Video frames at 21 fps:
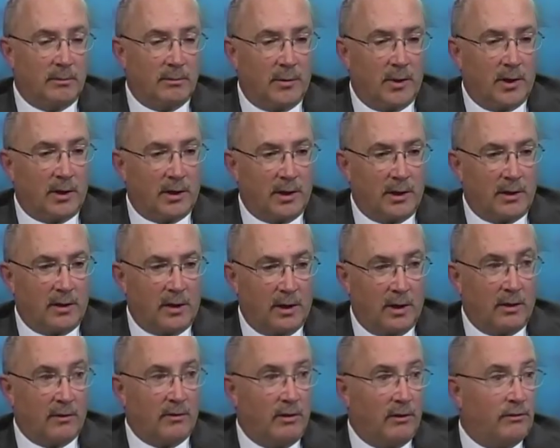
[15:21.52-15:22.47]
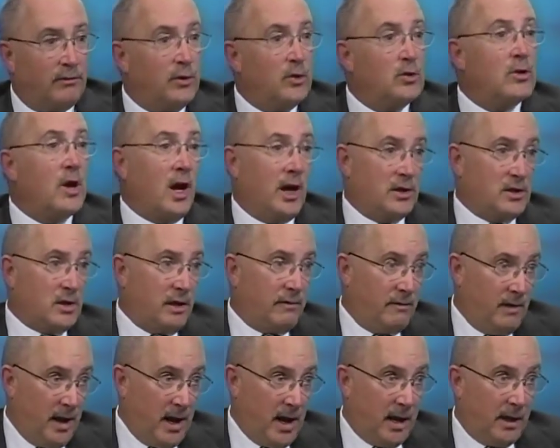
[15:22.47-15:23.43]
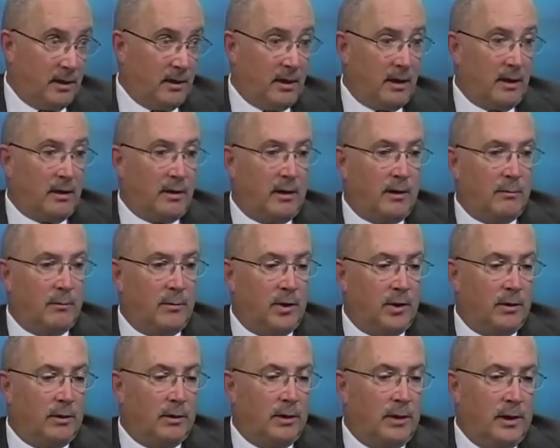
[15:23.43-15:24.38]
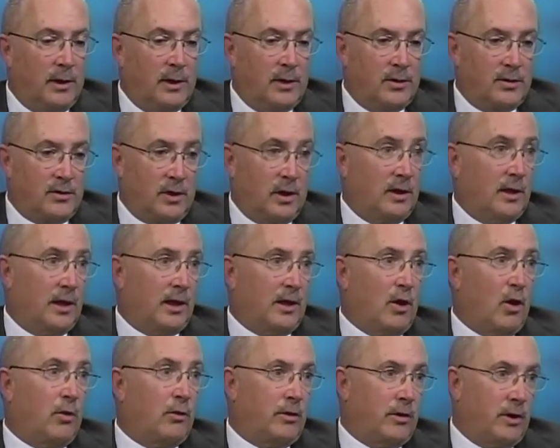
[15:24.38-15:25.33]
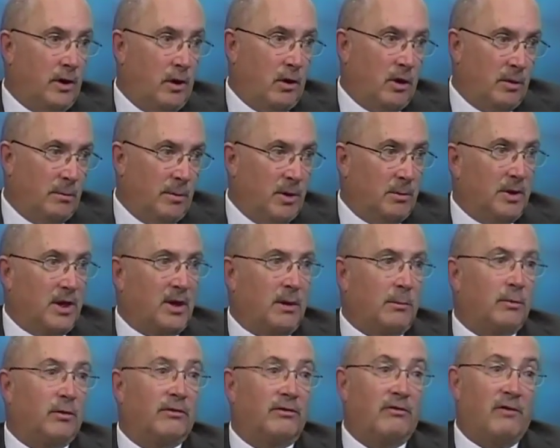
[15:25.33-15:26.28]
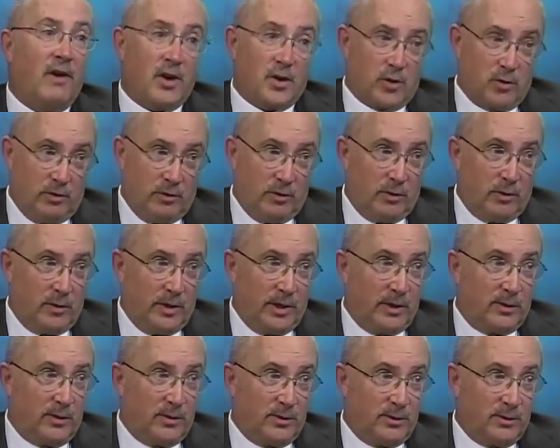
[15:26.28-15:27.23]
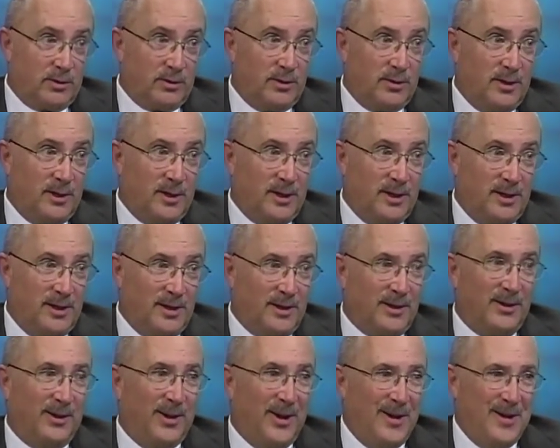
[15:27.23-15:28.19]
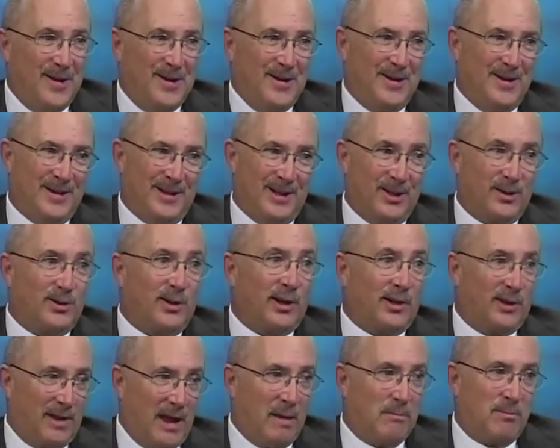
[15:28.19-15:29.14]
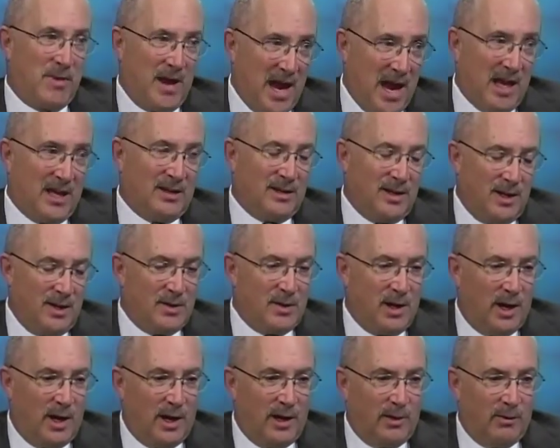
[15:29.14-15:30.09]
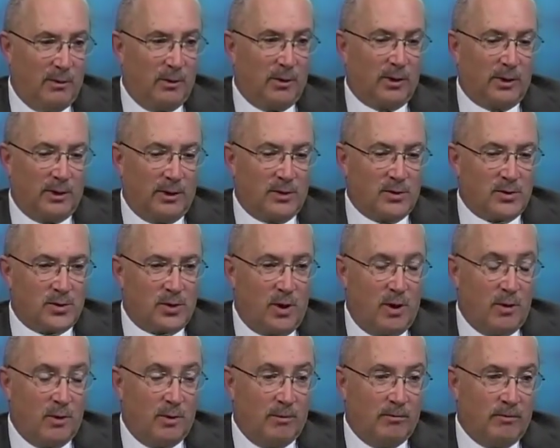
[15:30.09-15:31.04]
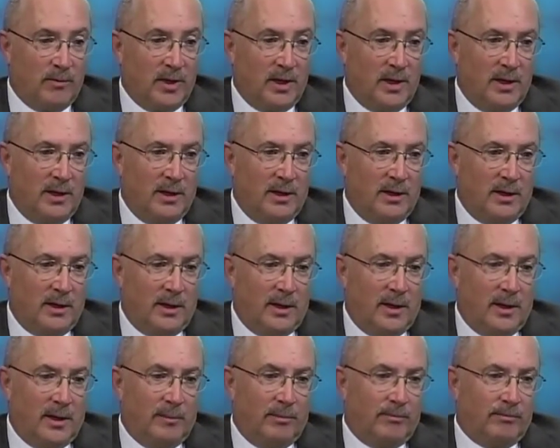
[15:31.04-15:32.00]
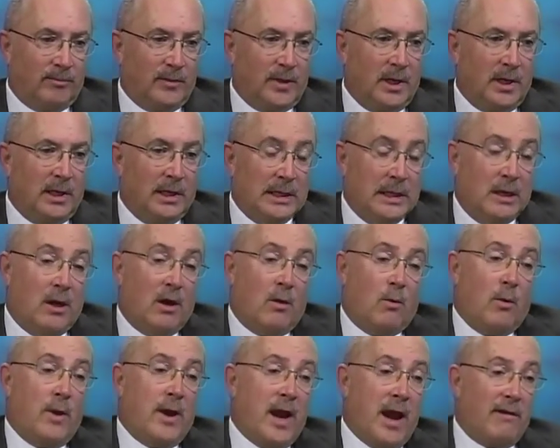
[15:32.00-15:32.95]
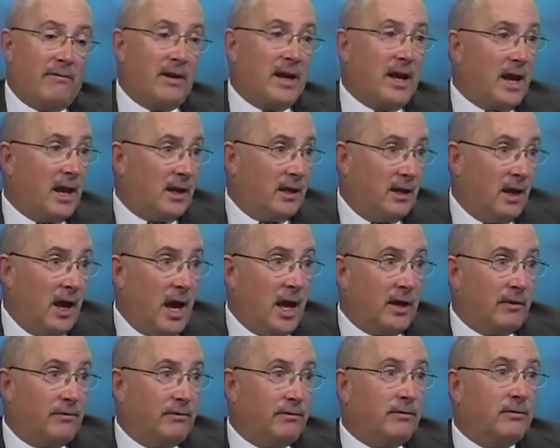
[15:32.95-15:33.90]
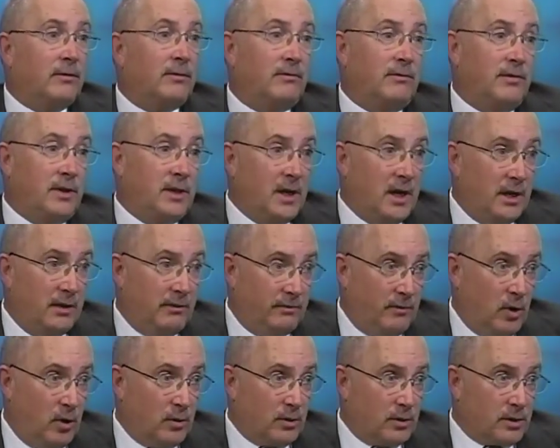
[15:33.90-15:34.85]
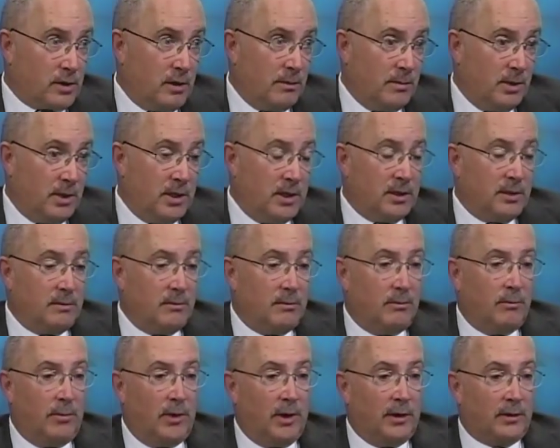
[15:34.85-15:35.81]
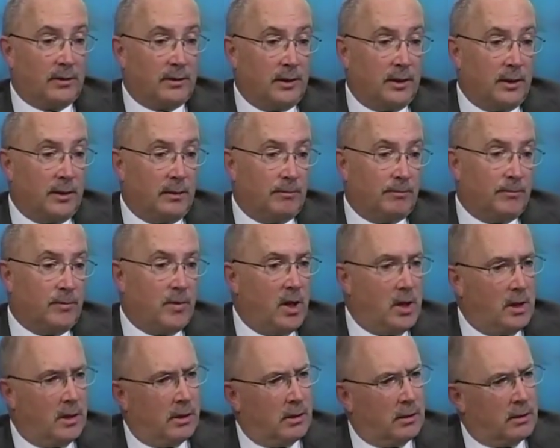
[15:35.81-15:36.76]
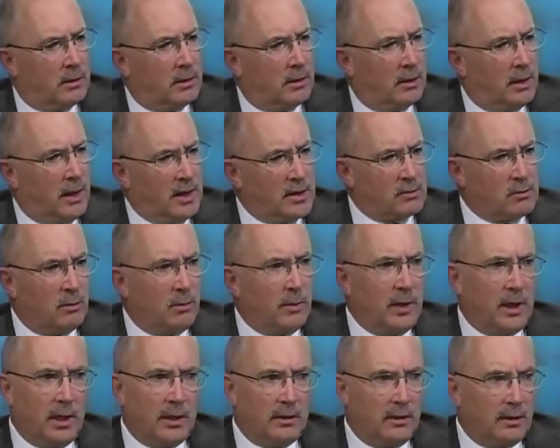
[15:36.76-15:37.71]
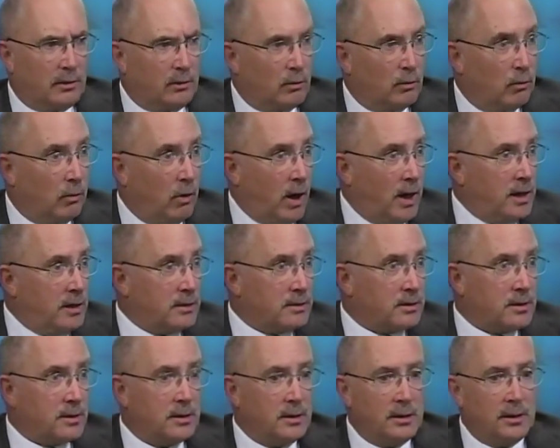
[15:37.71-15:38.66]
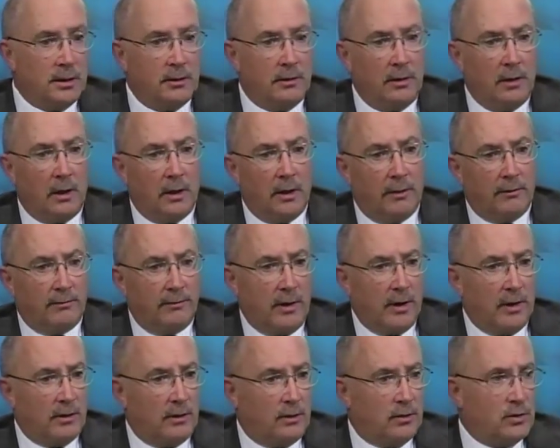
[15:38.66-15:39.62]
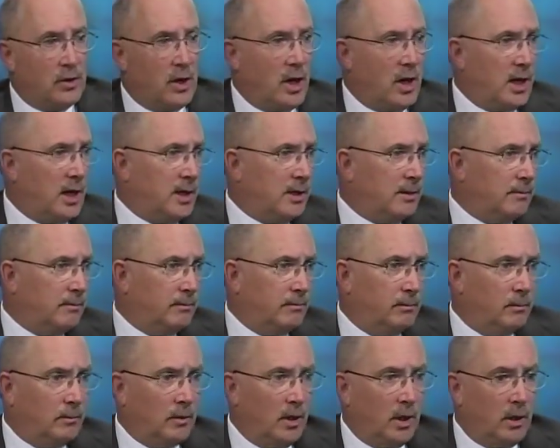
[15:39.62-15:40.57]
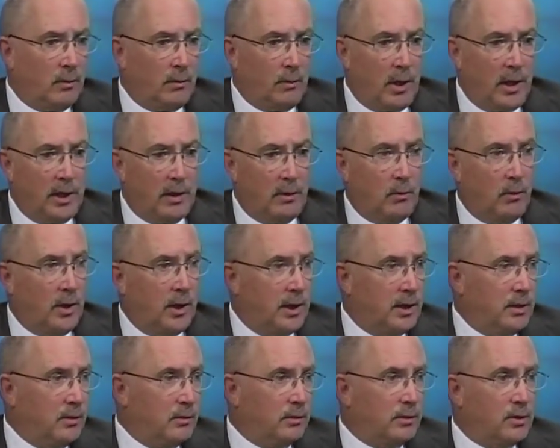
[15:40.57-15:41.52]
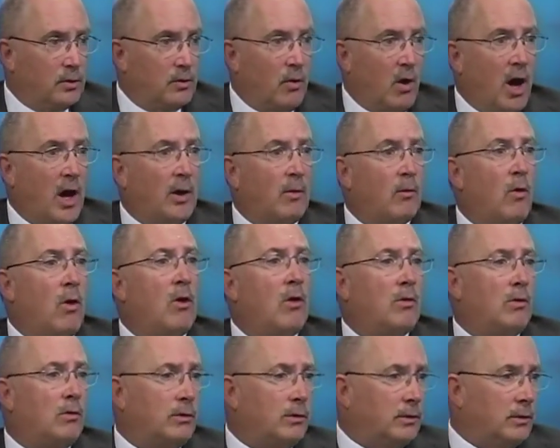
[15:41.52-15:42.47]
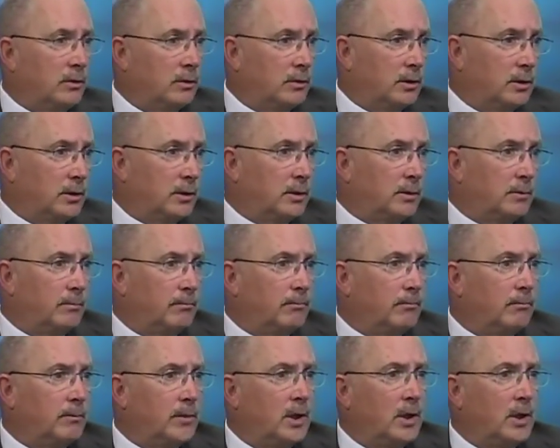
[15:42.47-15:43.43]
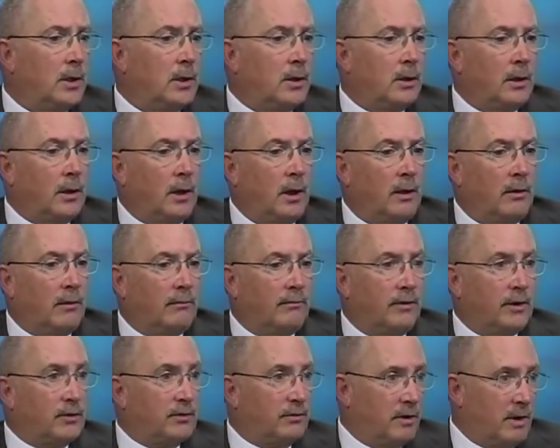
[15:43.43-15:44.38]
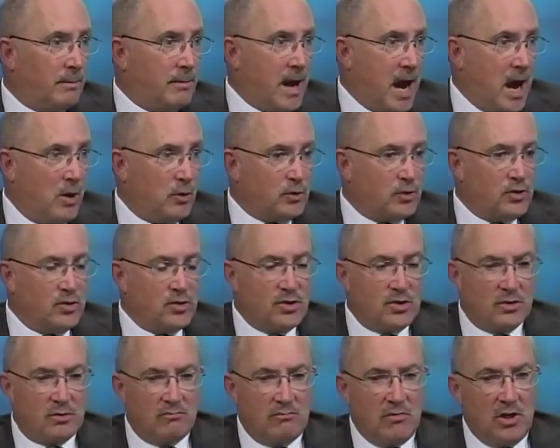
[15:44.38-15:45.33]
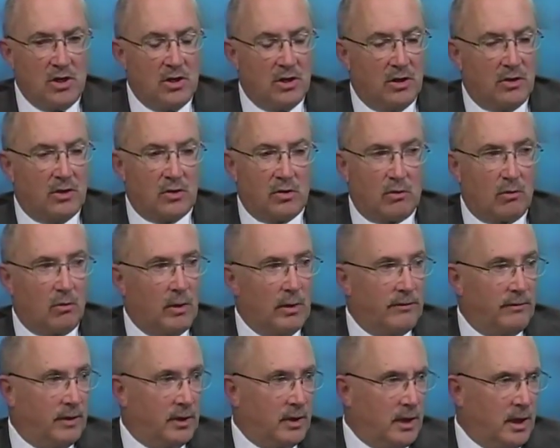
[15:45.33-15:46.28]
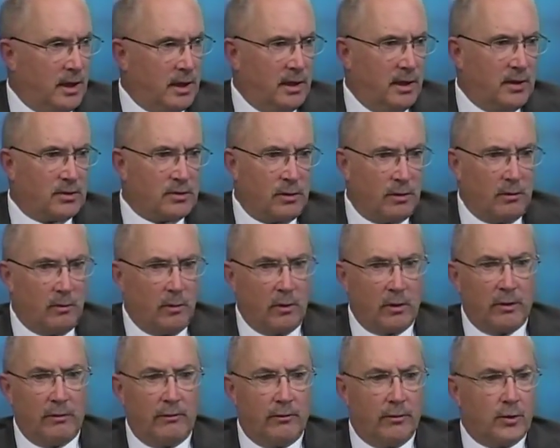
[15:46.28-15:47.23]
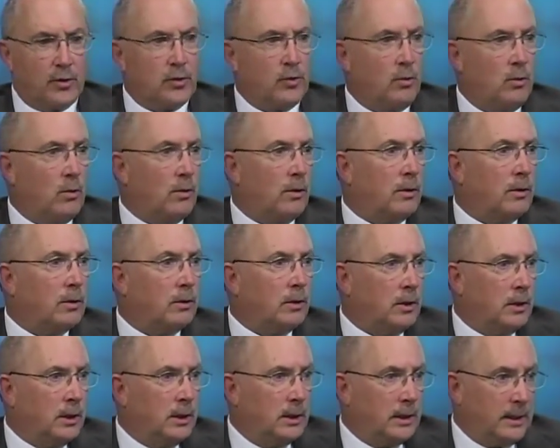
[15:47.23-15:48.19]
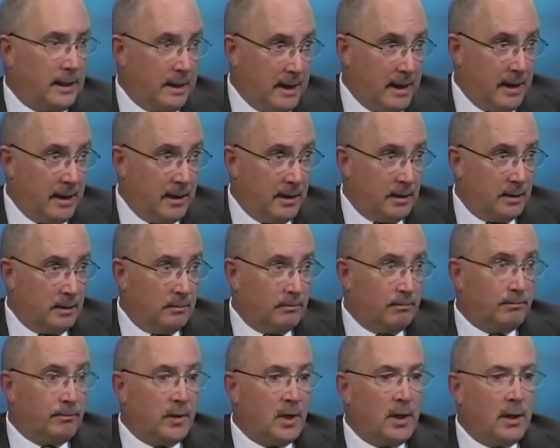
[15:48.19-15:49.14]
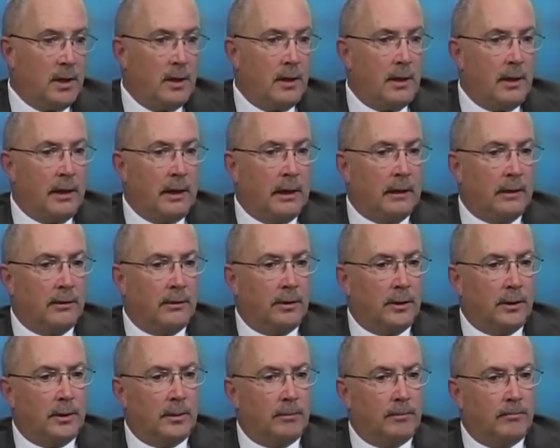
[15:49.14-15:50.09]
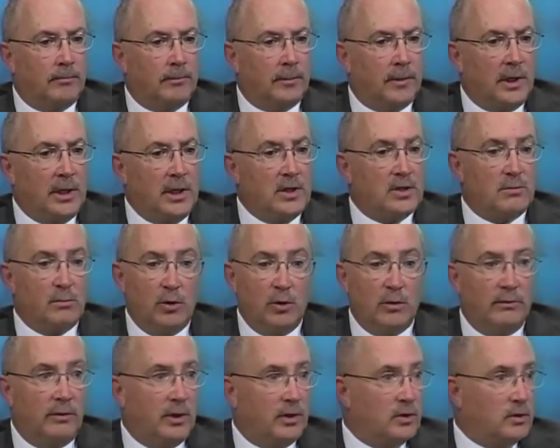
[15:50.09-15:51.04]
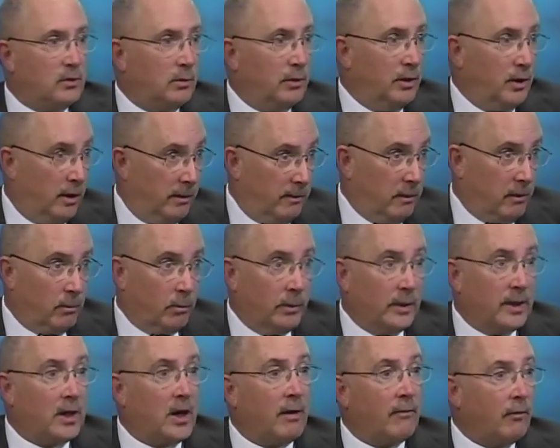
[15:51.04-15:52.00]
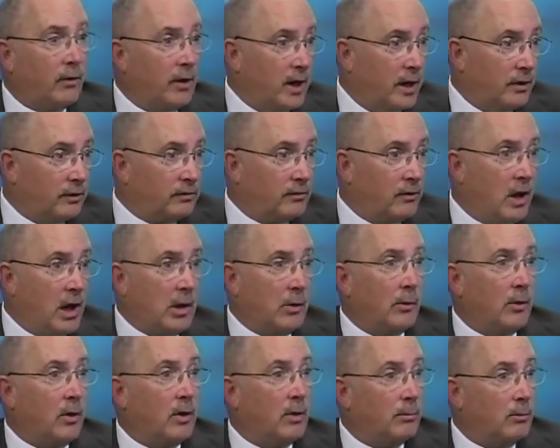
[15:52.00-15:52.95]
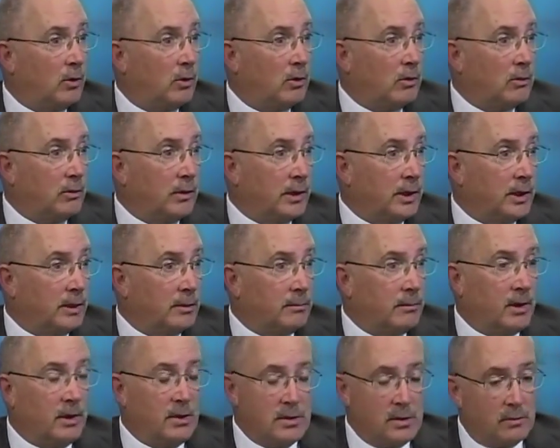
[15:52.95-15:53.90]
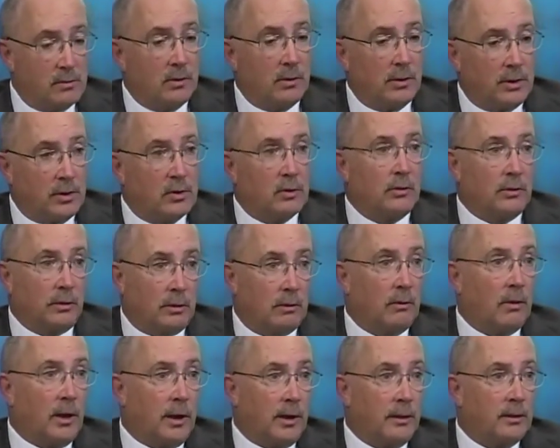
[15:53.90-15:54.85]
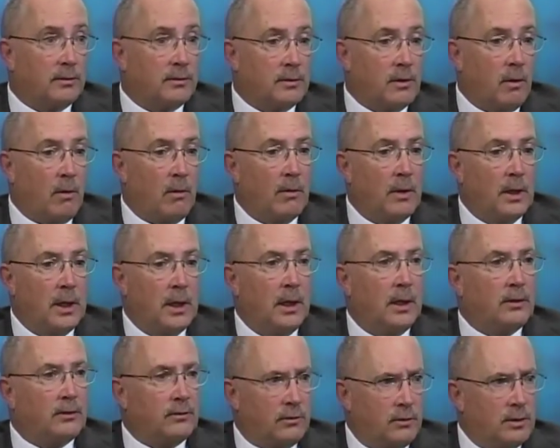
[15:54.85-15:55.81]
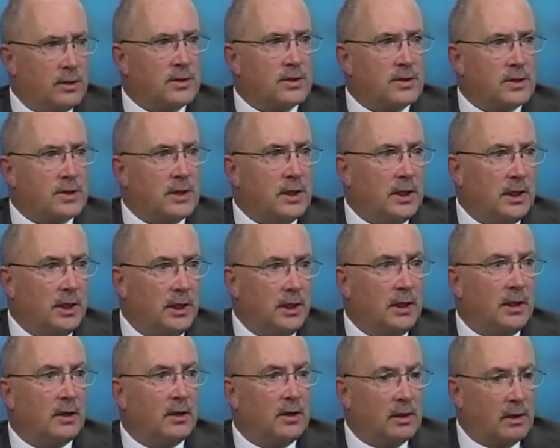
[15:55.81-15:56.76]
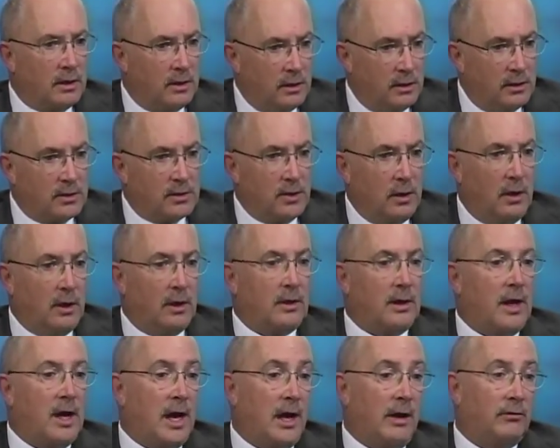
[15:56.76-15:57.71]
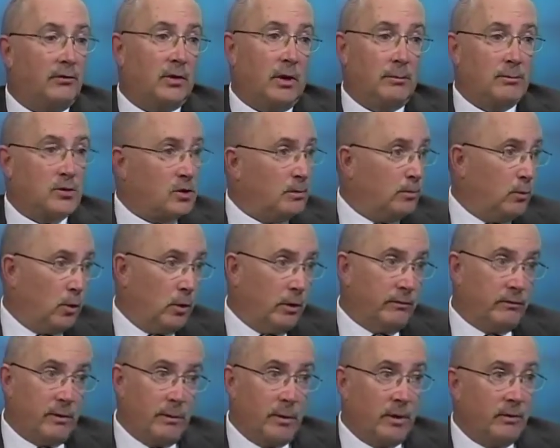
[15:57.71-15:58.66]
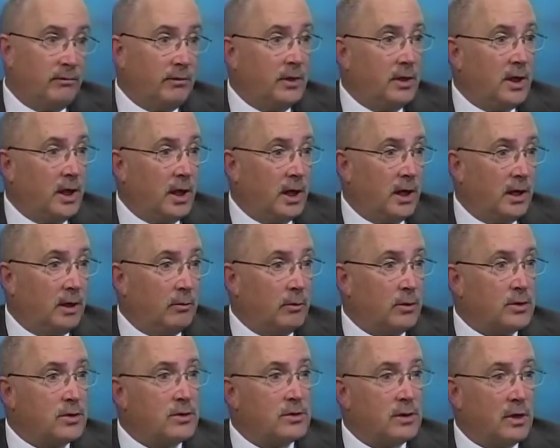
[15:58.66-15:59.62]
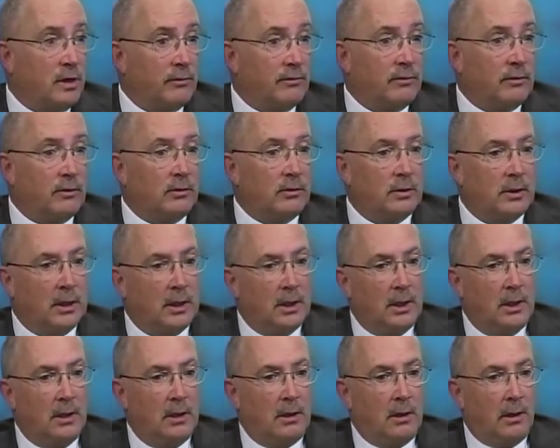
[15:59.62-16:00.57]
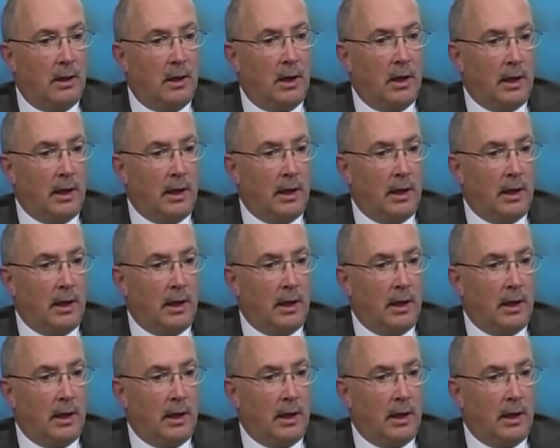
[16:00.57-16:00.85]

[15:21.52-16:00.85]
my, the, the few guys I've had have been, say they go to the Army and become professional drinkers. You know, mm -hmm. it's like that bad. Uh, it really is. So, um, we haven't had a lot of VA folks coming in, but um, there the last one we had did great. He uh, found a job uh, right away doing drywall and um, uh, fixing up houses. He did terrific. I think he started working for Sure Can, mm-hmm. and um, he's moved into another recovery house following our program. He's really doing great. So great. it's good to see good to see that they have some support from the VA, which is helpful. Uh,